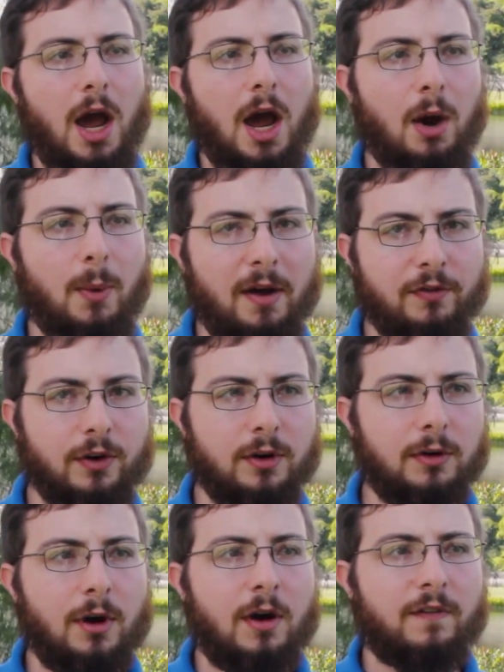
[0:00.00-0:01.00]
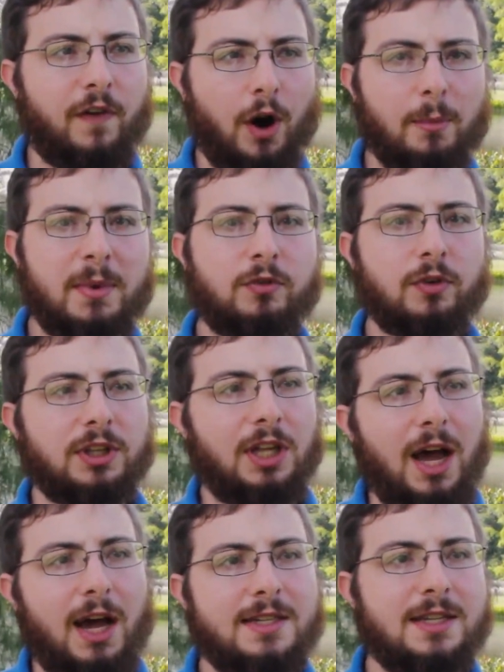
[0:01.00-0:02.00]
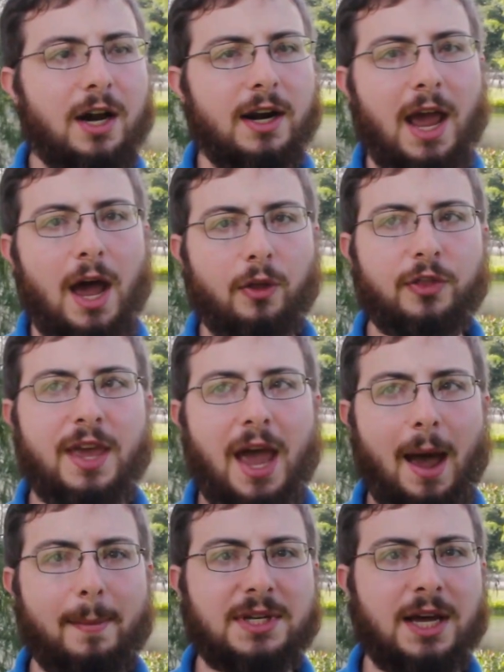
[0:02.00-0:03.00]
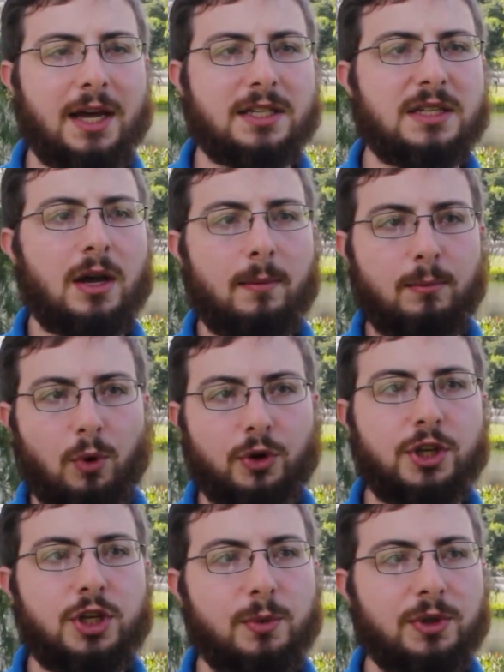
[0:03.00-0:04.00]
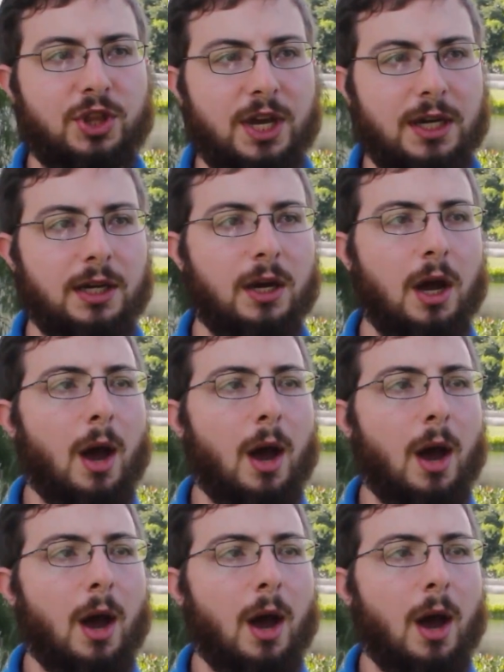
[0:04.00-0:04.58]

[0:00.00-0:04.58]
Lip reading: However, farming relies on healthy habitats more than you would think.